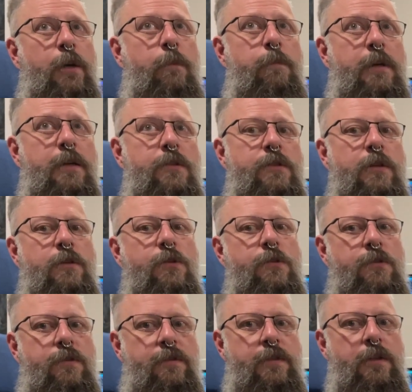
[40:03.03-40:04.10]
Because there's
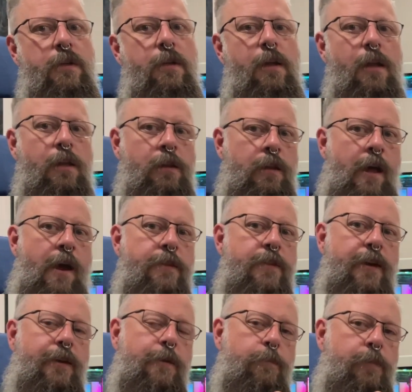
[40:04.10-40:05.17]
still a lot
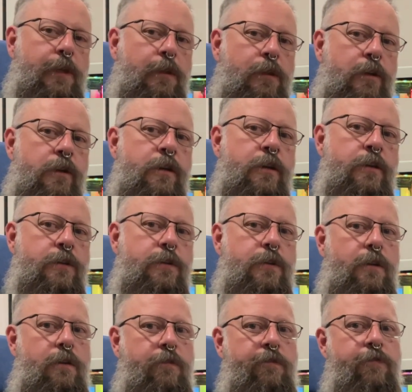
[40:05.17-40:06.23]
that can be learned
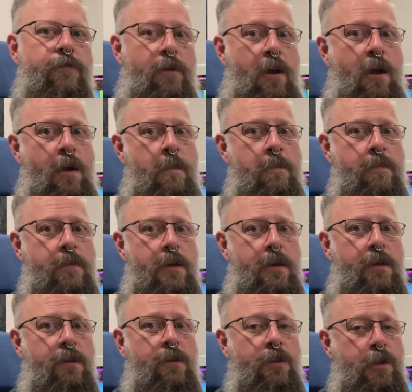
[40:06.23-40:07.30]
from
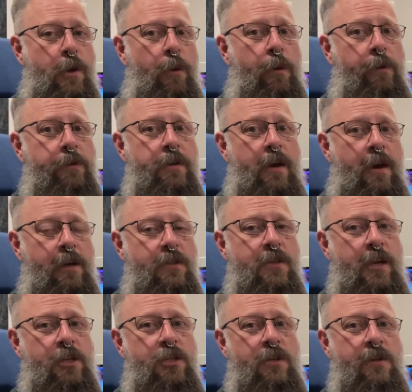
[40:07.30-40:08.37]
the old
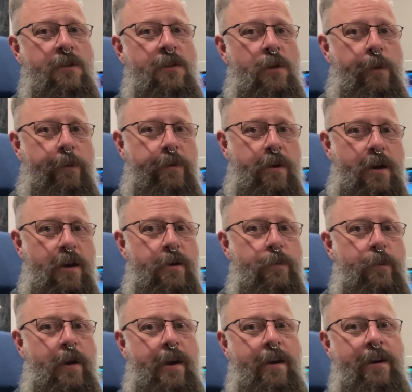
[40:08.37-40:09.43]
architecture, the old
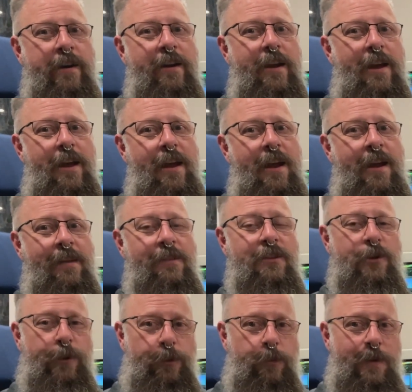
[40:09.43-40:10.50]
hardware, and
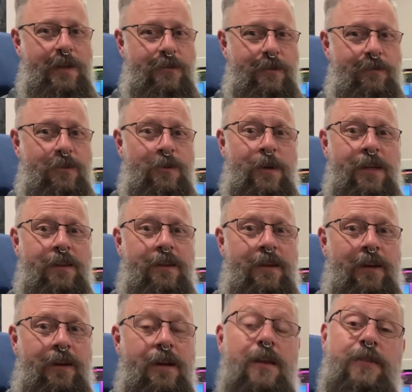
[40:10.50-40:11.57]
the old ways of doing
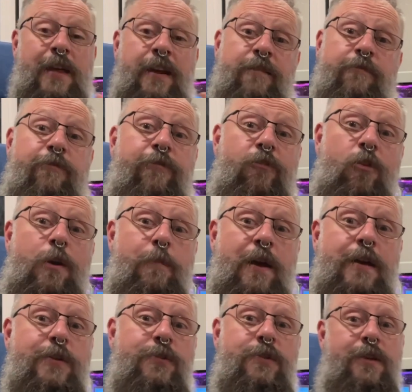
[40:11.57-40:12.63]
things that inform
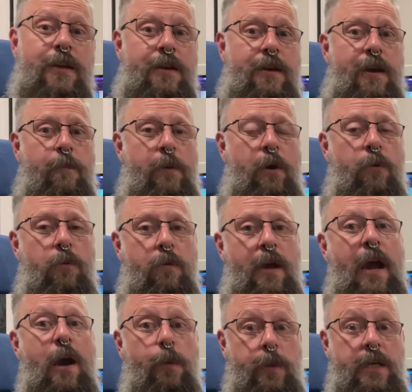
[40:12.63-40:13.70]
us about
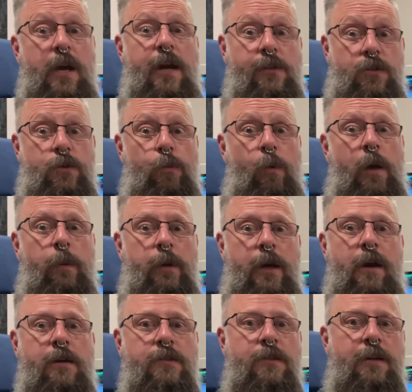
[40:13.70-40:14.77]
how we got to where we
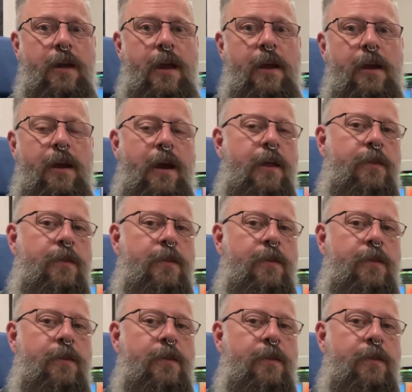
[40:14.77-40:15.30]
are today.